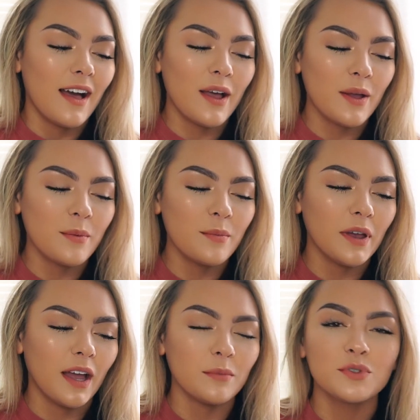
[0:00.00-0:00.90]

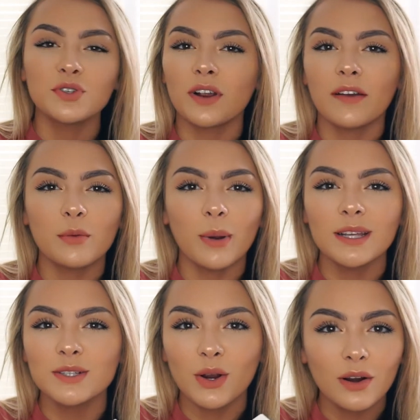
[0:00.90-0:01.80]
I'm sure
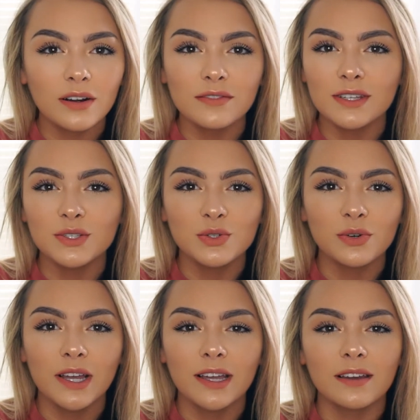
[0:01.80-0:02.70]
everybody's heard of this
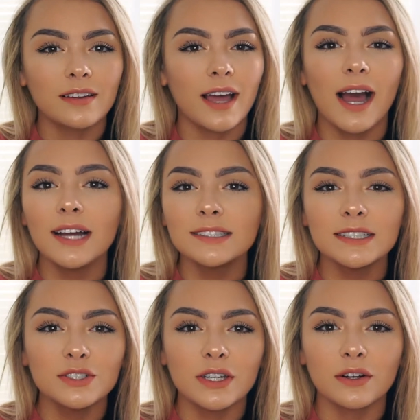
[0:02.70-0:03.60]
trick.
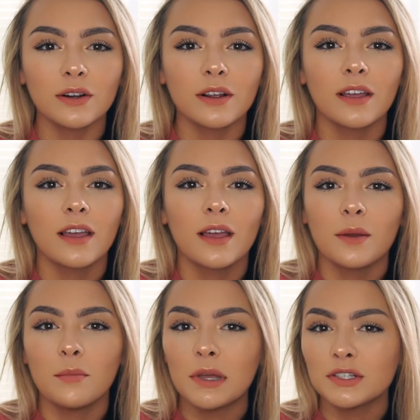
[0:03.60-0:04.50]
Kylie Jenner
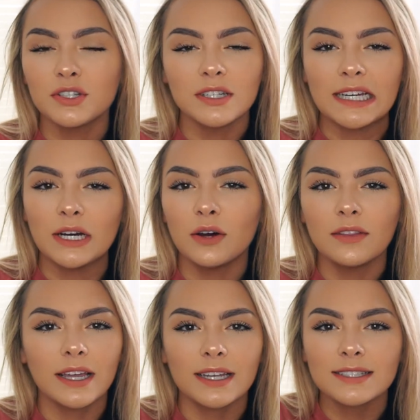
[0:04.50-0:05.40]
mentioned it on
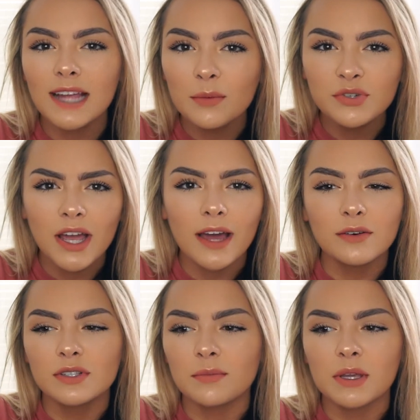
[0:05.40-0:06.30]
like a Snapchat
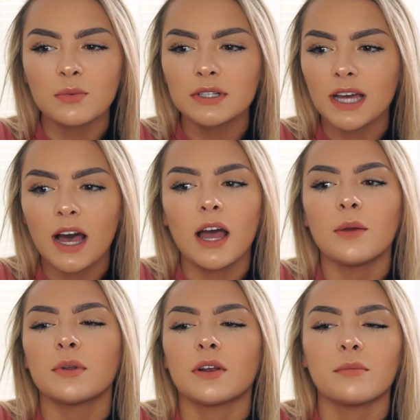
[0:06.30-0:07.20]
or something one
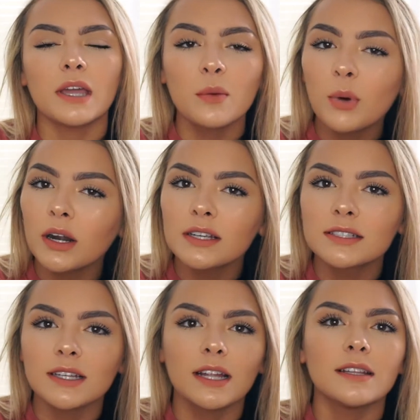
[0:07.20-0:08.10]
time, and her makeup
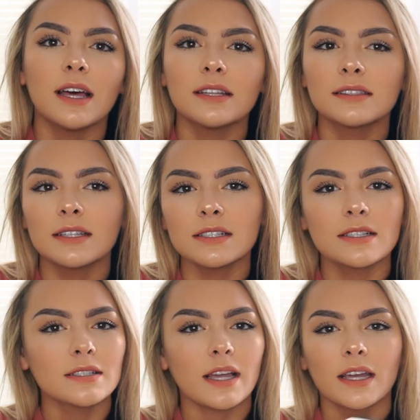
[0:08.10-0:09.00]
artist said that this
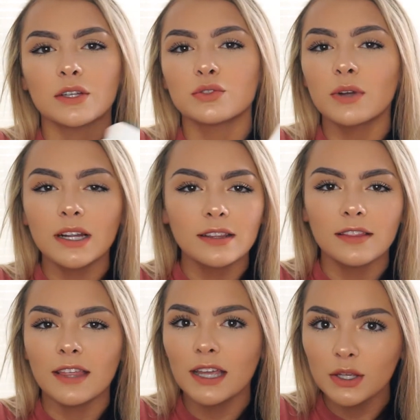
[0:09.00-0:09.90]
is like a trick
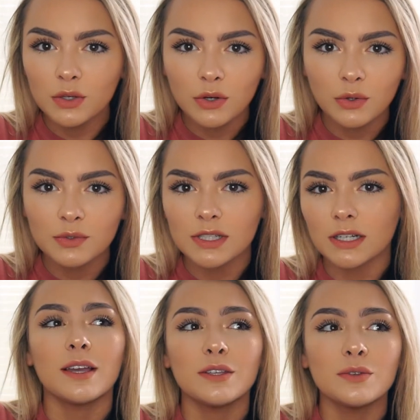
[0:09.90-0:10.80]
that they use,
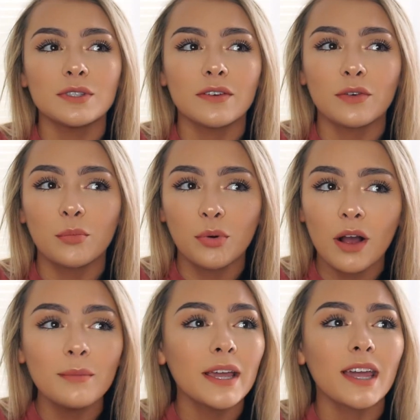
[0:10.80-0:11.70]
and I used it for
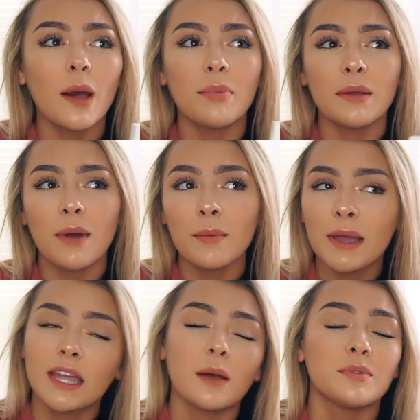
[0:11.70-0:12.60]
prom makeup and my
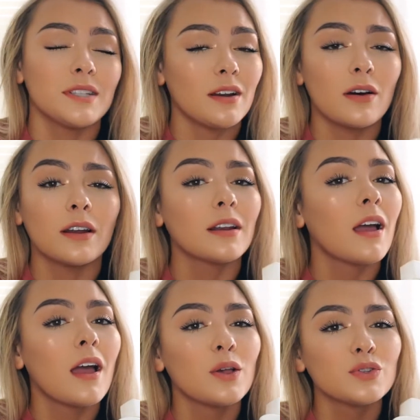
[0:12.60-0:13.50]
makeup stayed on
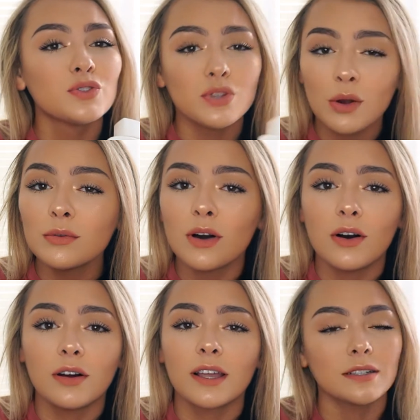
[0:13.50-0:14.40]
so
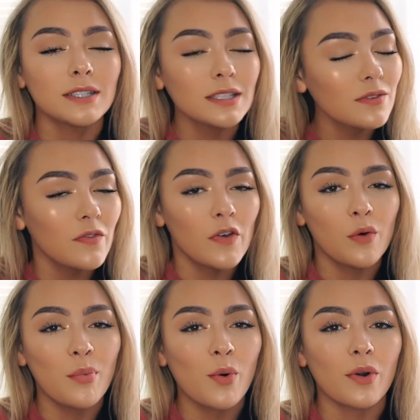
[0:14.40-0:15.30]
long. It doesn't
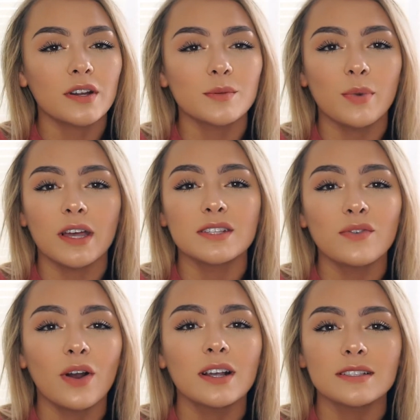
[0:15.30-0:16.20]
fill pores, but as
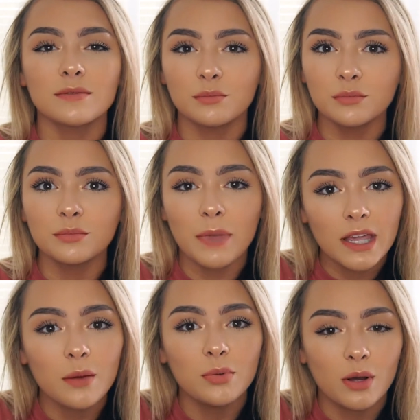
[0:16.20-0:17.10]
far as
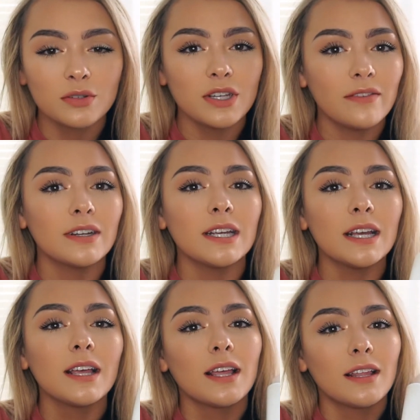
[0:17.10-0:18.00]
makeup
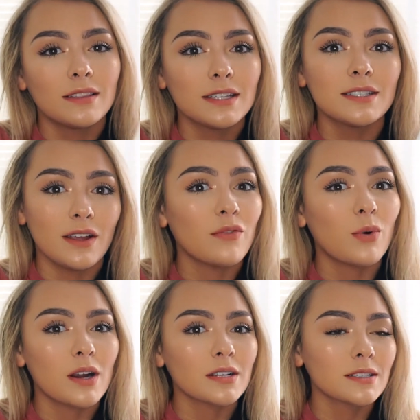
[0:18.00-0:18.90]
longevity, this stuff
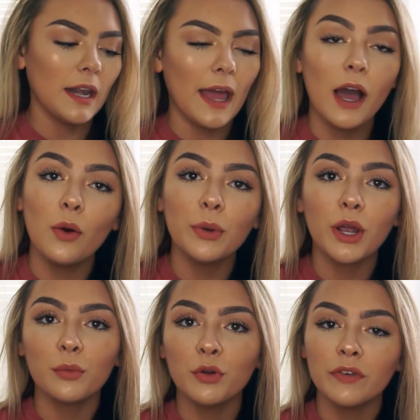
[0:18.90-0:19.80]
works. Now we
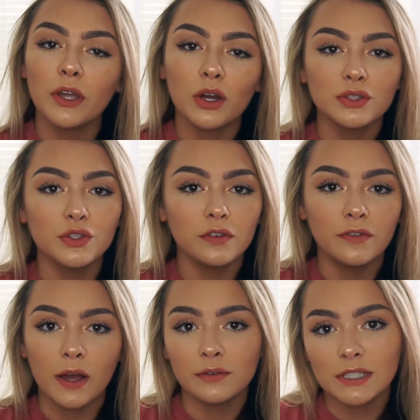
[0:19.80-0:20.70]
are moving on to
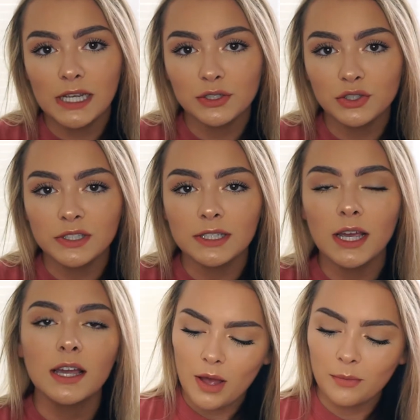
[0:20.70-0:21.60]
foundation.
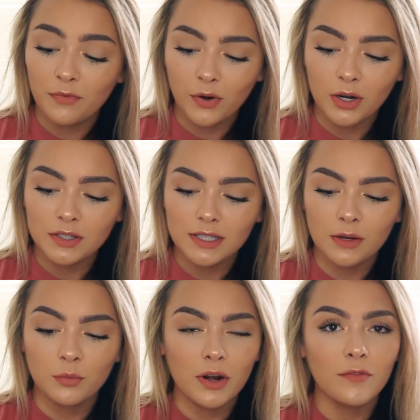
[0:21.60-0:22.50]
First,
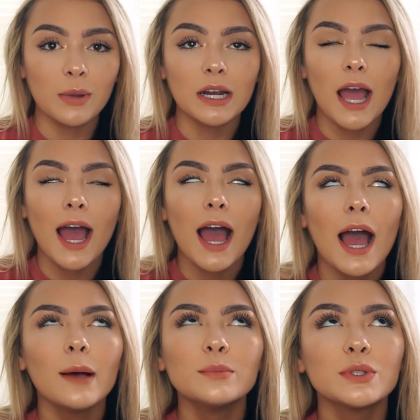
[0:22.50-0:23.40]
and what I've been
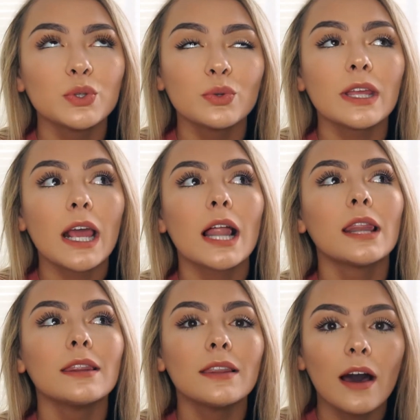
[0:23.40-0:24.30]
absolutely
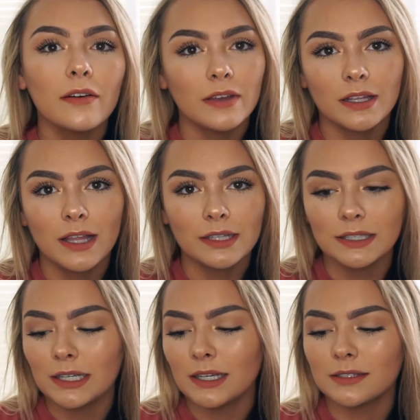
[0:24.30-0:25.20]
loving
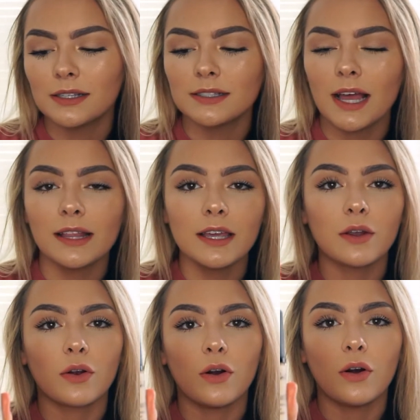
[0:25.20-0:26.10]
lately is this LA
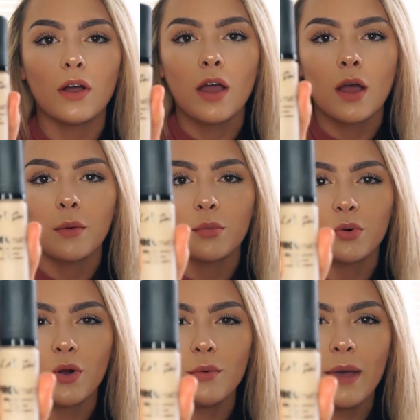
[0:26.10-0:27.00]
Girl
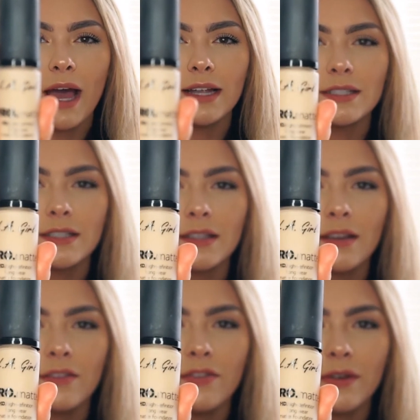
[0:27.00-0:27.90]
Pro Matte
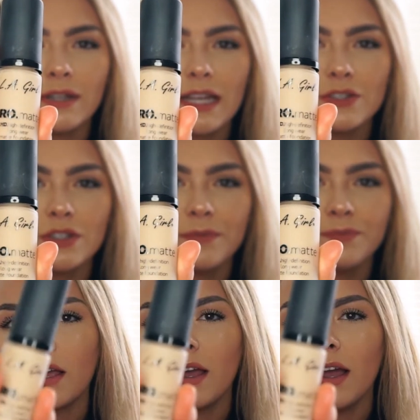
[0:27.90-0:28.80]
foundation.